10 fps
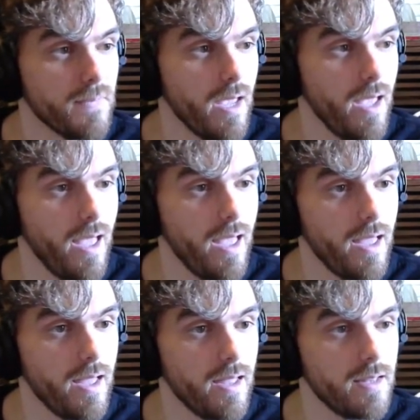
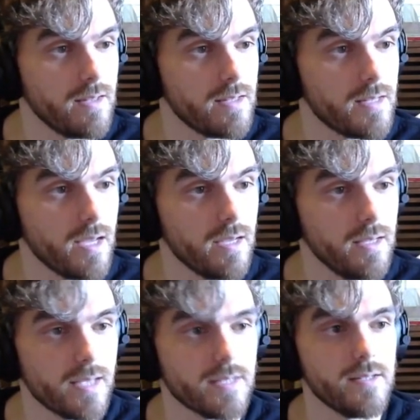
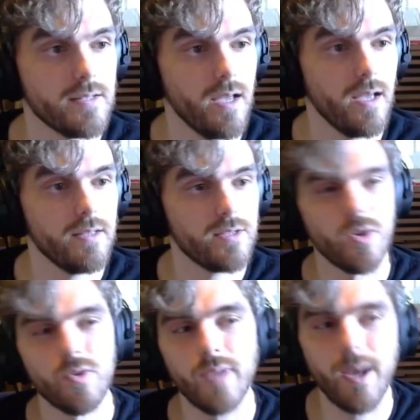Yes,
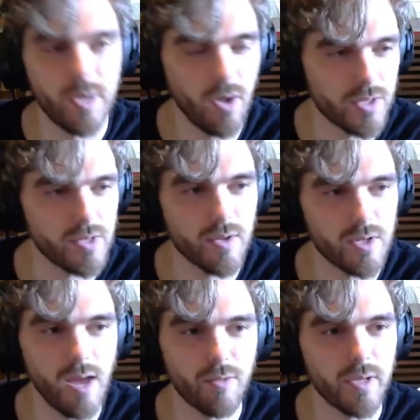so that one also,
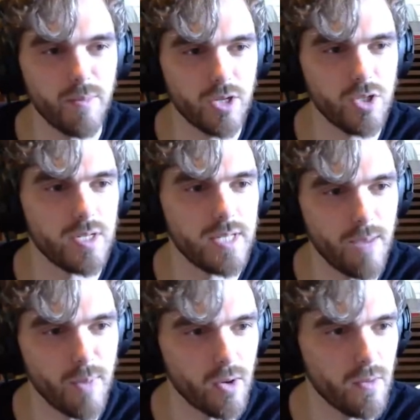there's not really much to
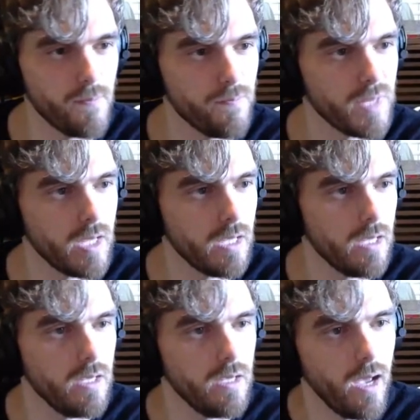demo.
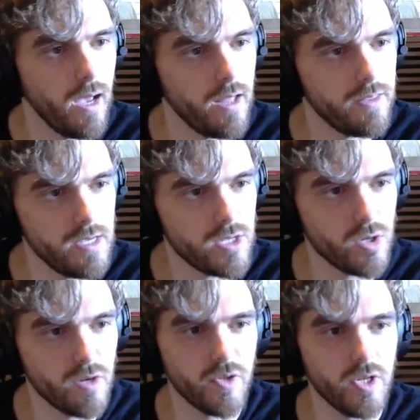The
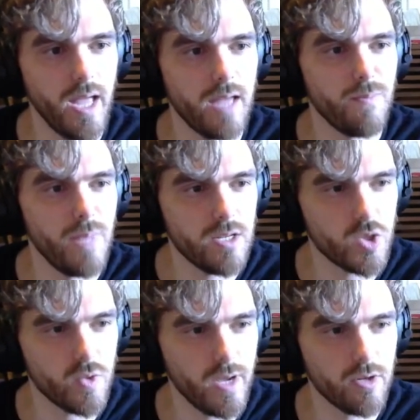server
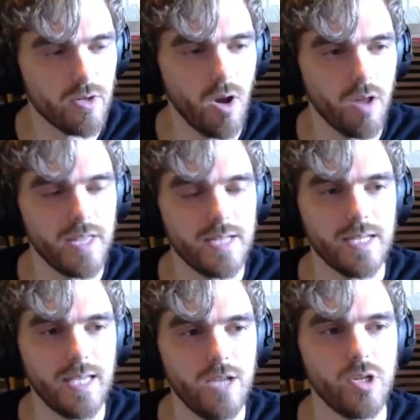administrator
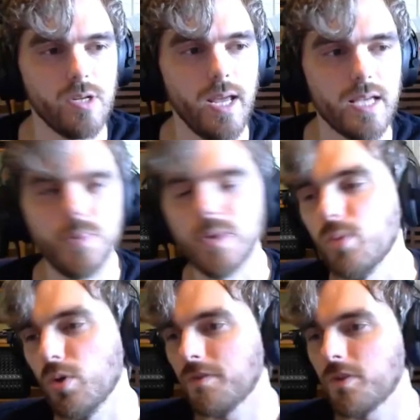authentication has been
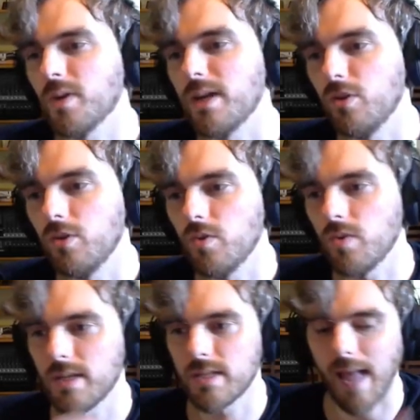moved to a
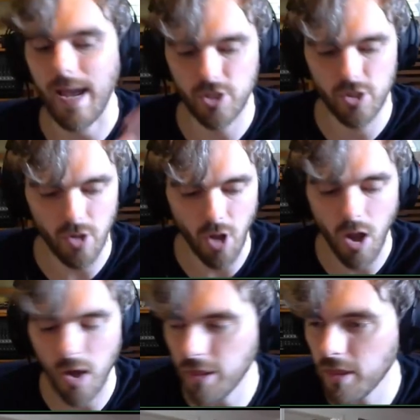new
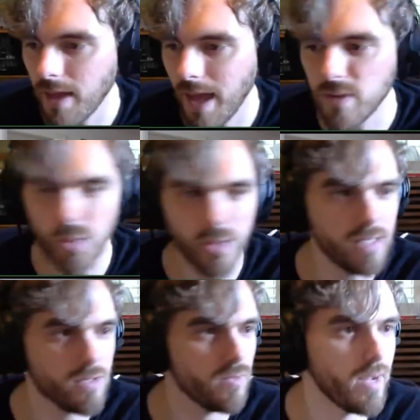/auth
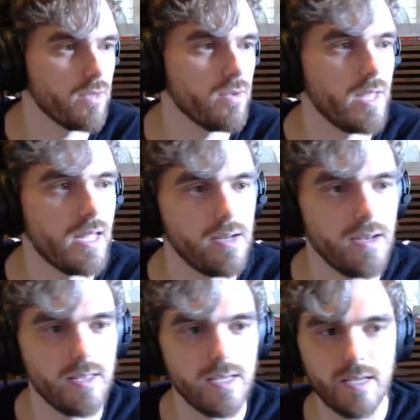endpoint rather
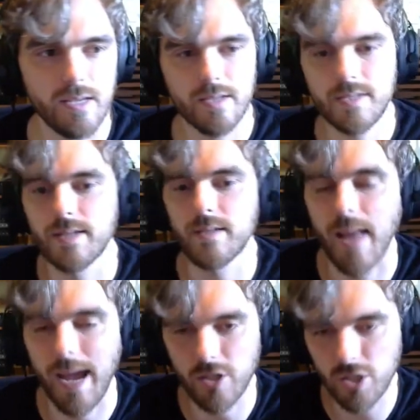than the
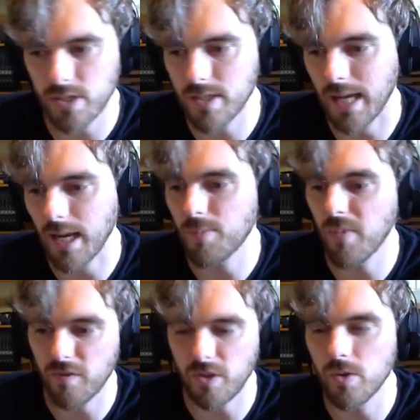
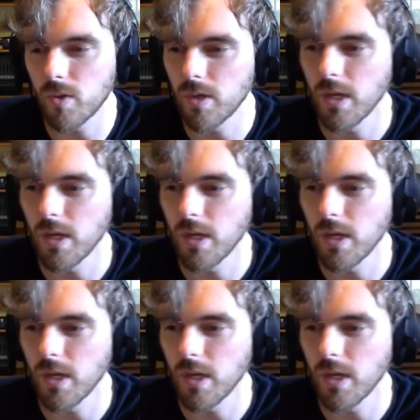/setup view.